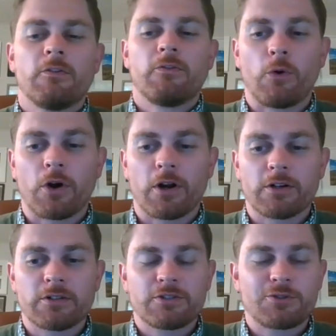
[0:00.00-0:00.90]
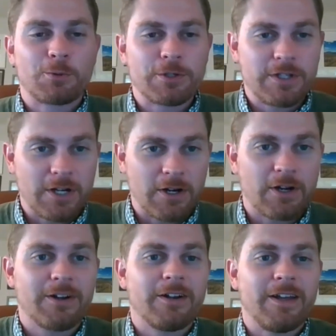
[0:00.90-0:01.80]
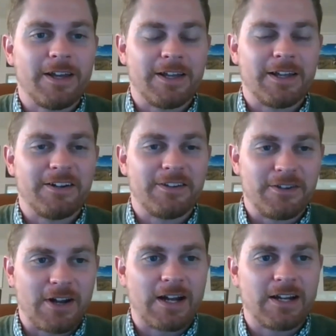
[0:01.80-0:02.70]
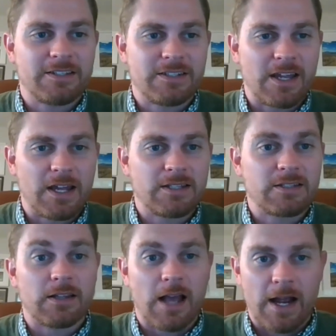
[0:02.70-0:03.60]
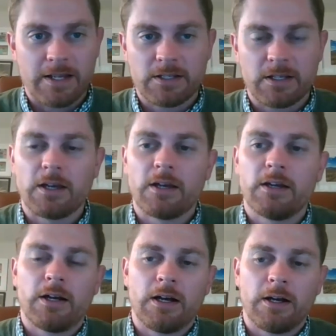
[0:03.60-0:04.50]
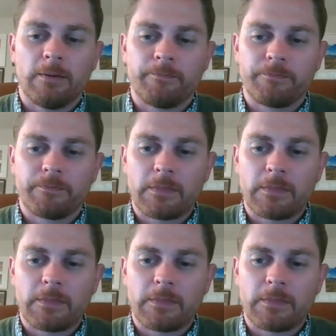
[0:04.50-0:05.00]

for tours here in the United States, Alaska, um,